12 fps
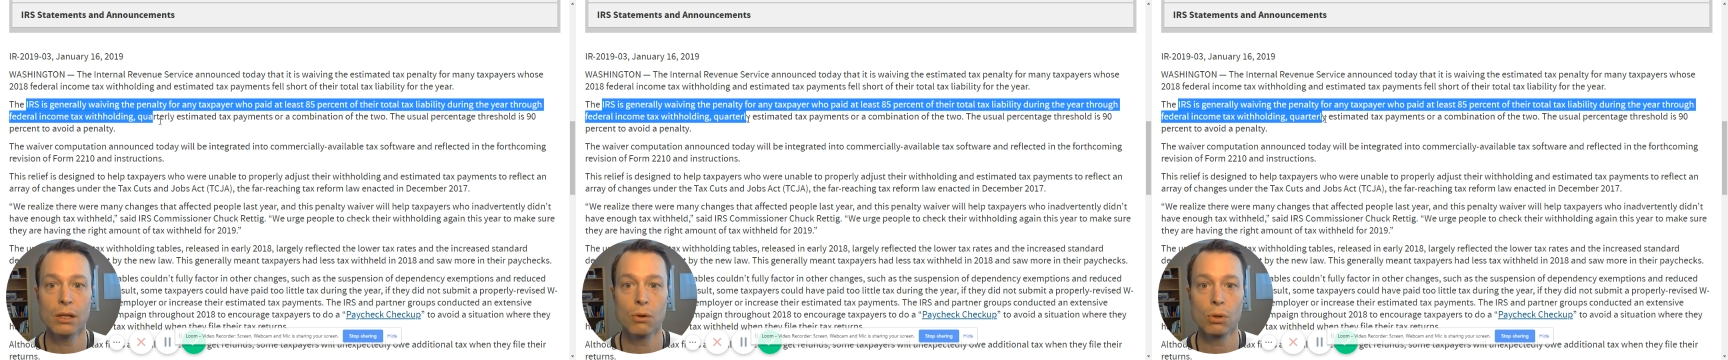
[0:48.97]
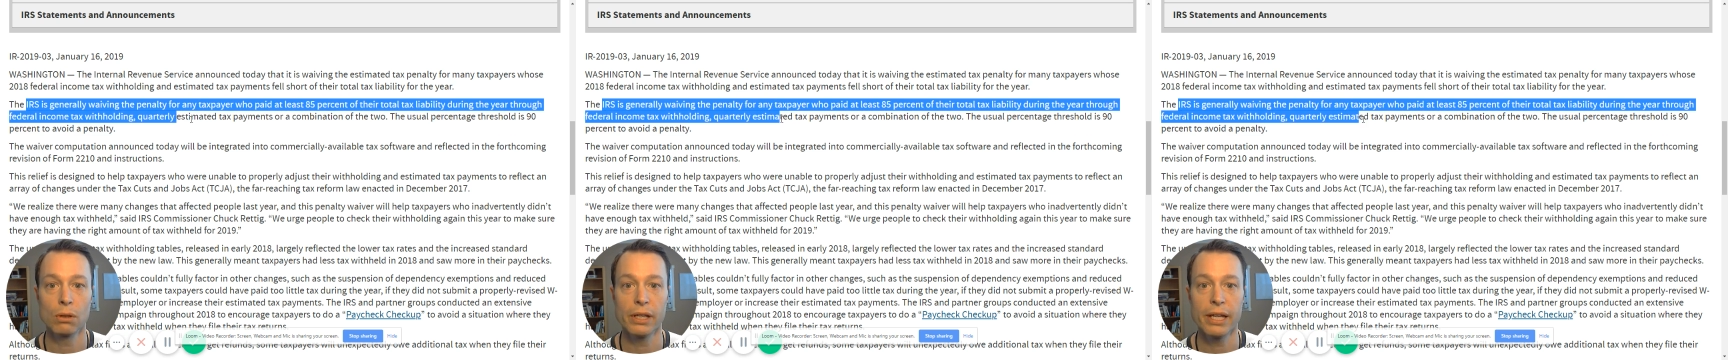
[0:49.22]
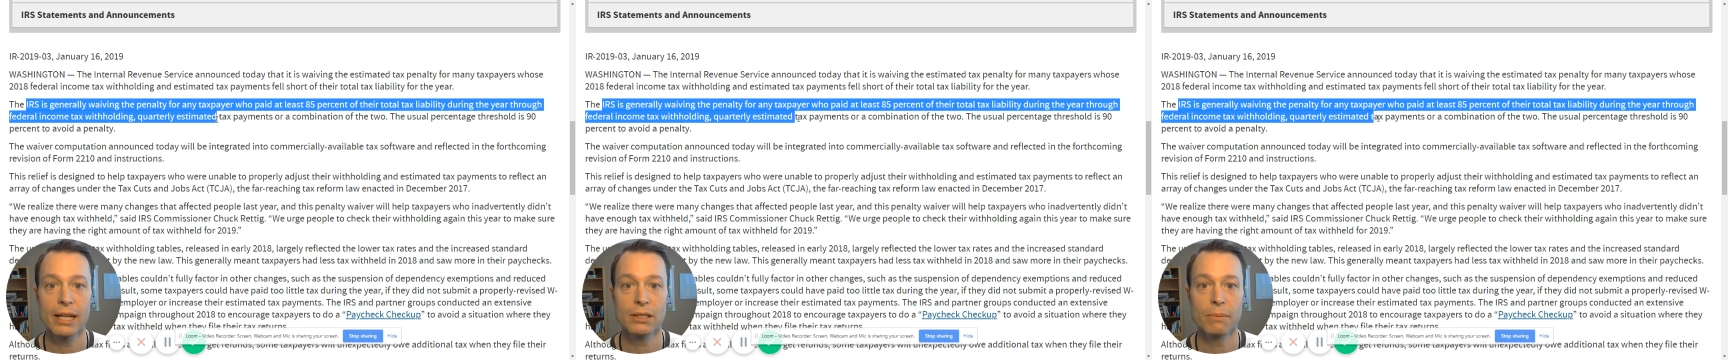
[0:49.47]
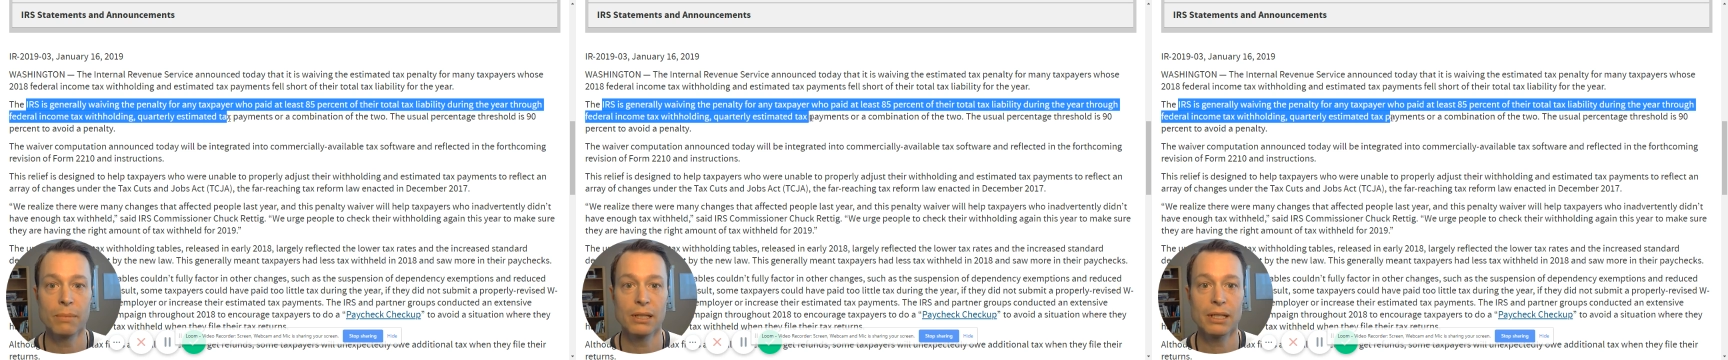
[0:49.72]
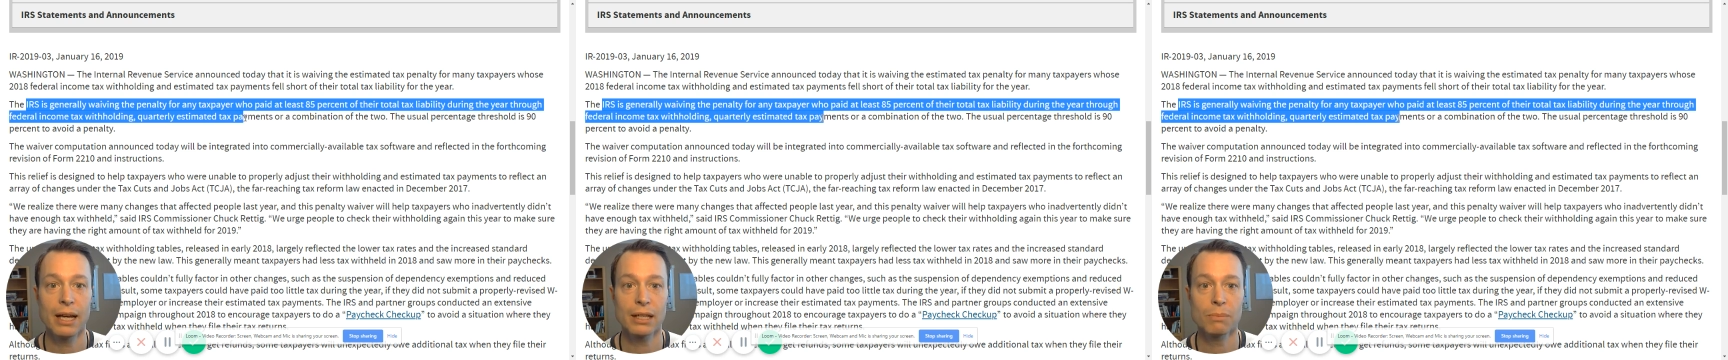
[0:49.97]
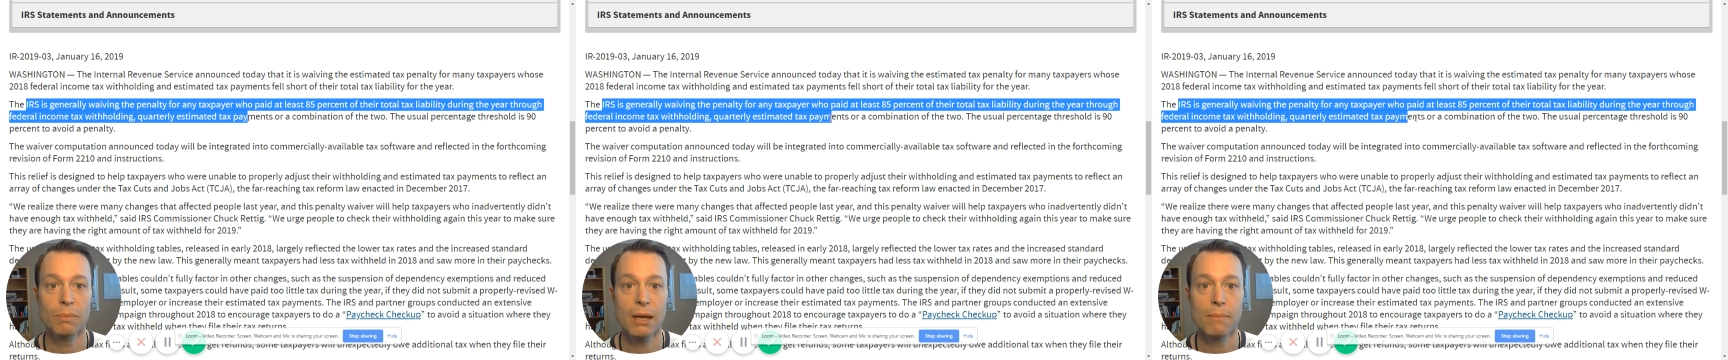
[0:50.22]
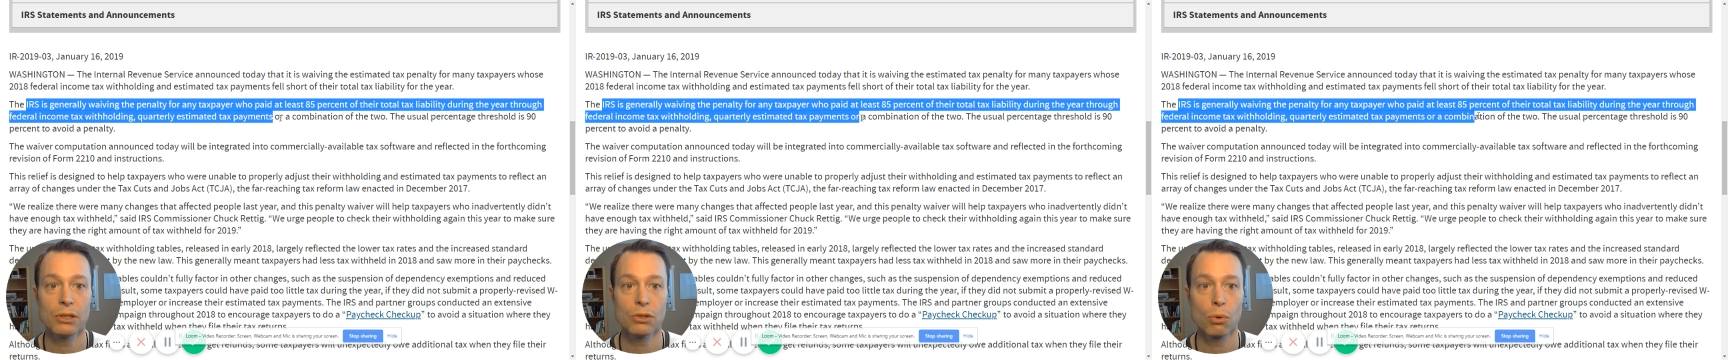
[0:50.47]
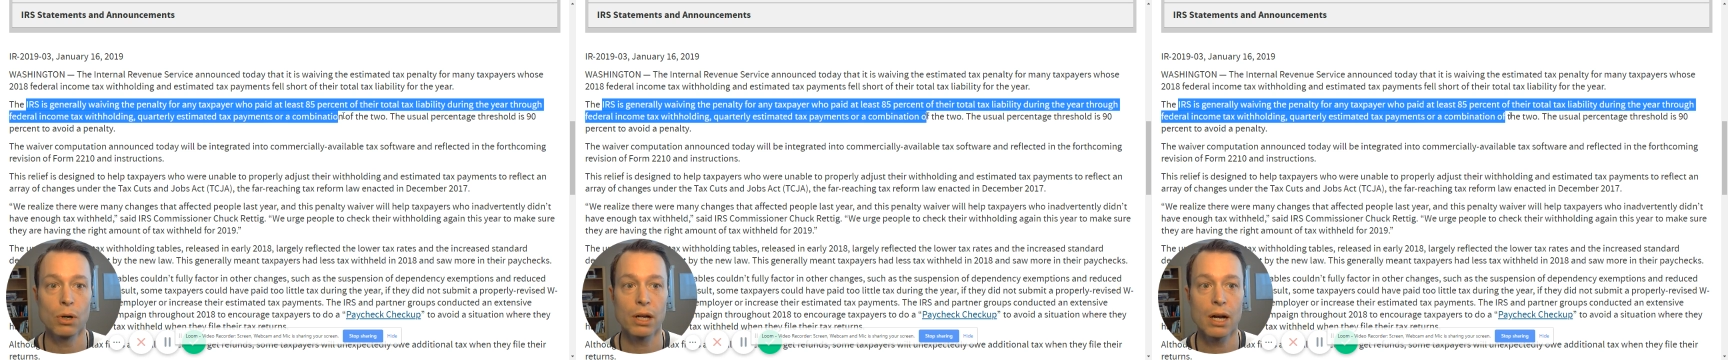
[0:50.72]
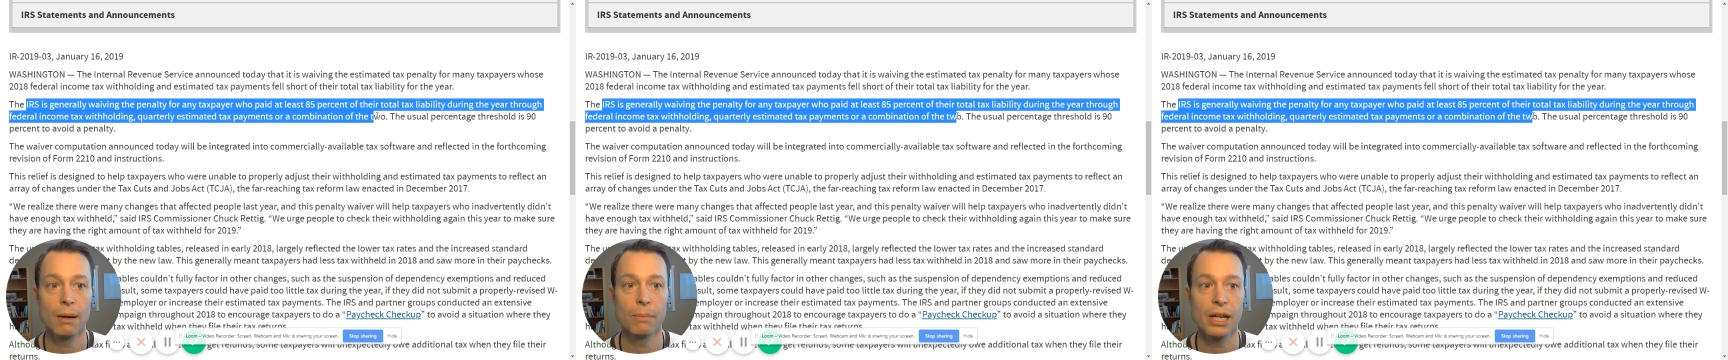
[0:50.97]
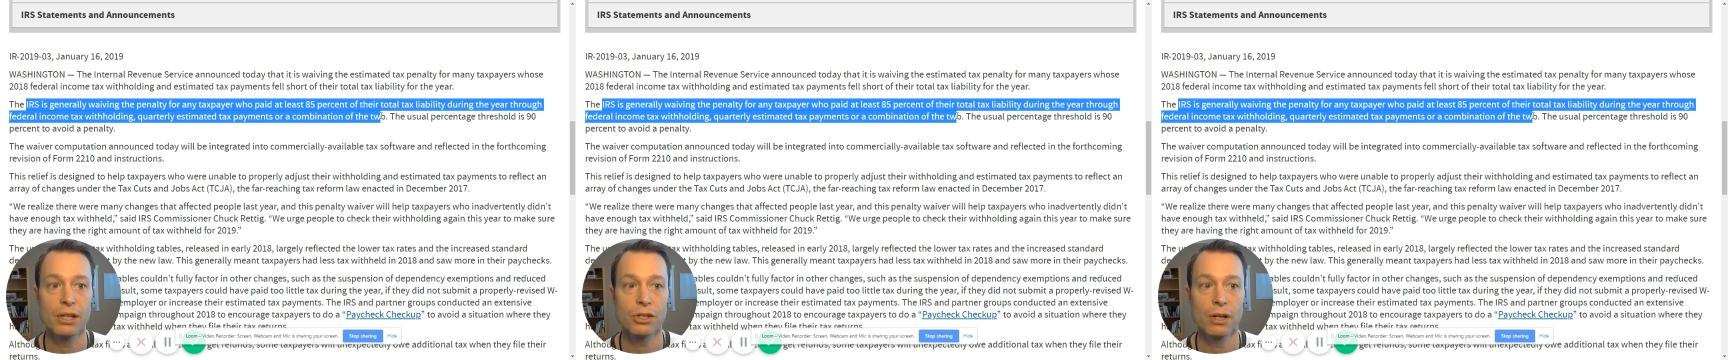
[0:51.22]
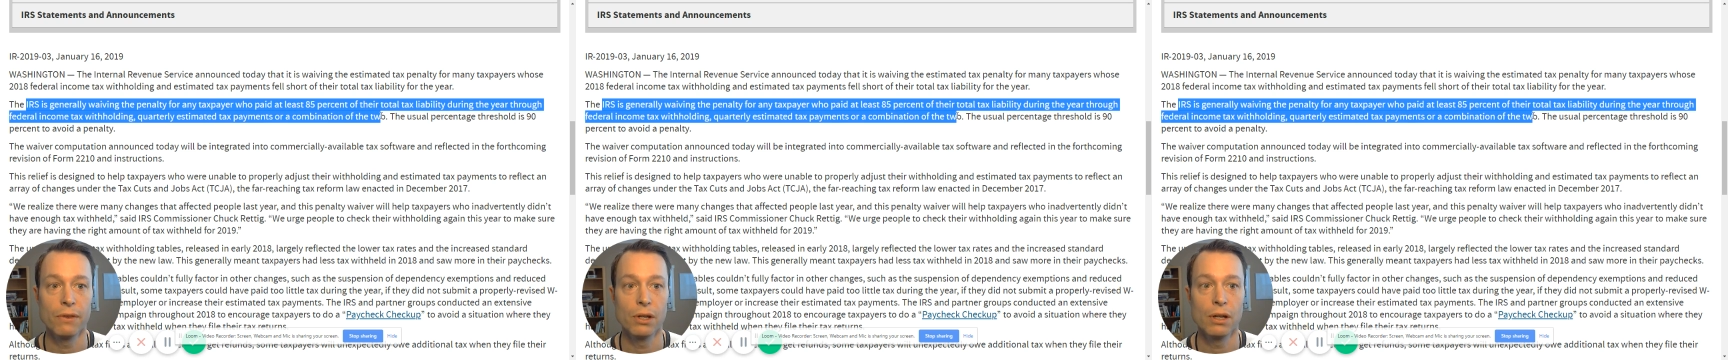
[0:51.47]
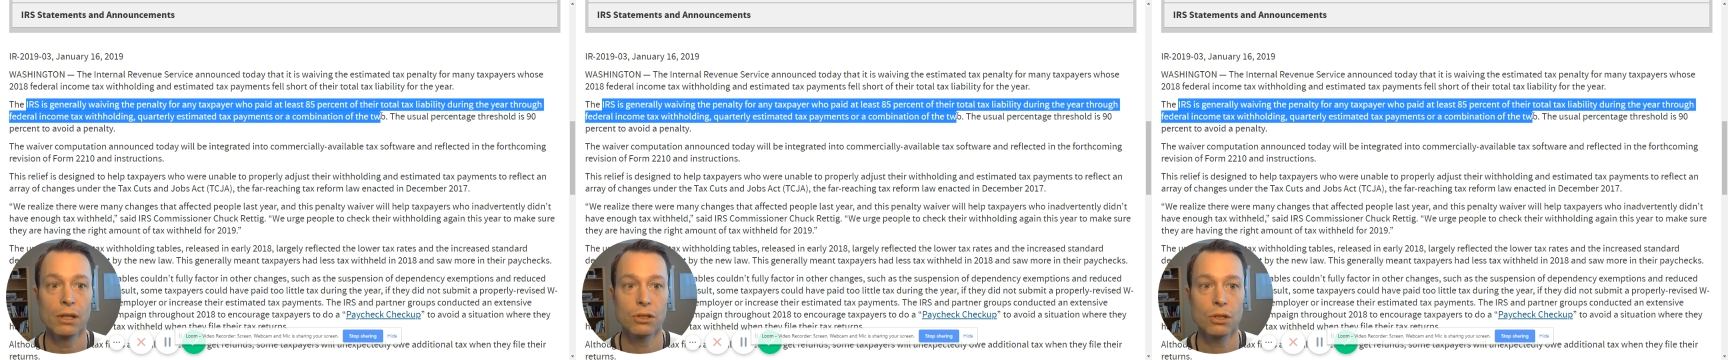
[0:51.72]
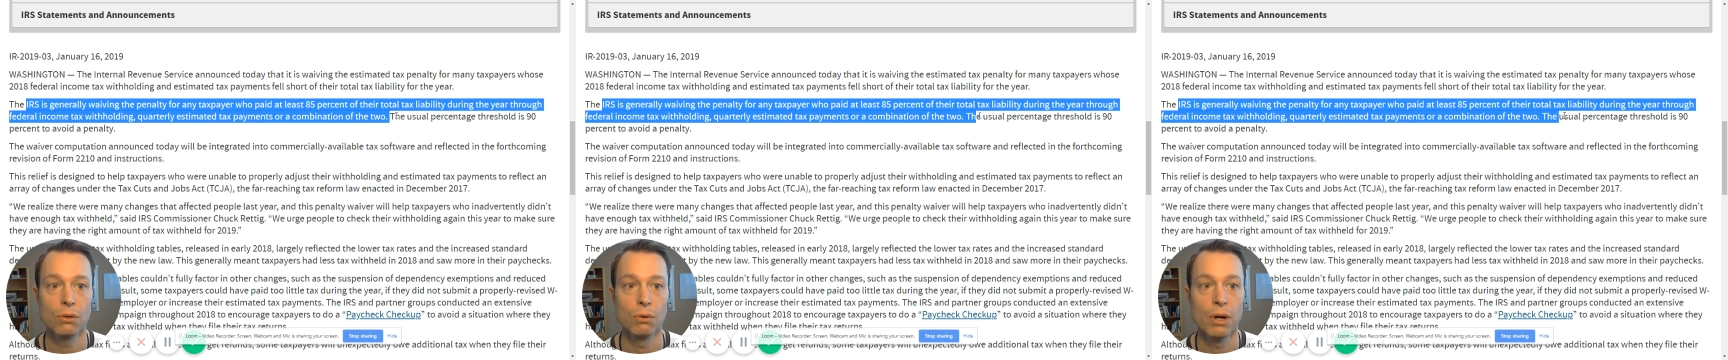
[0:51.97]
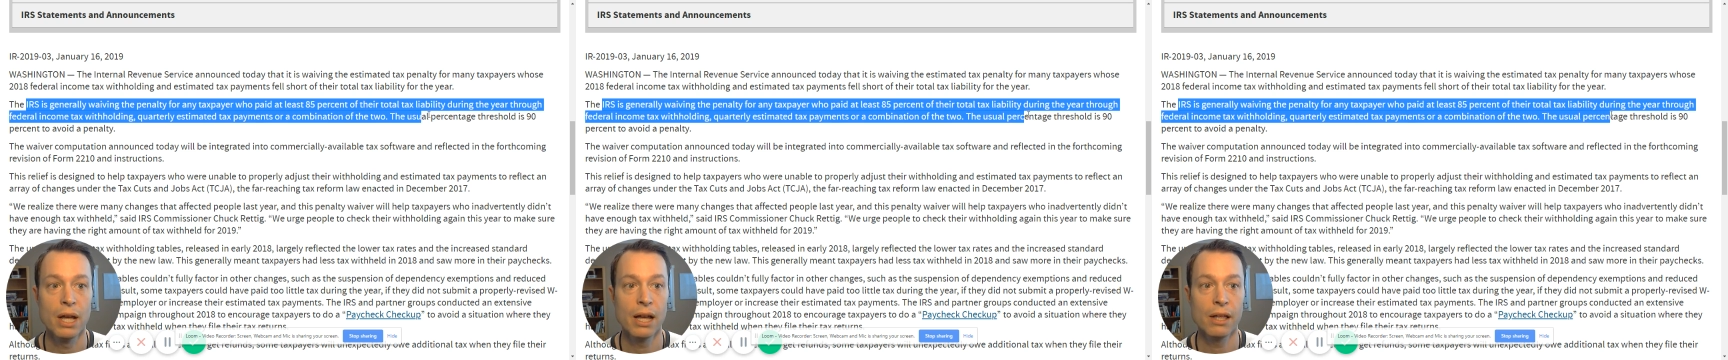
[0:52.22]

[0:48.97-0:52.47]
quarterly estimate tax payments, or a combination of the two.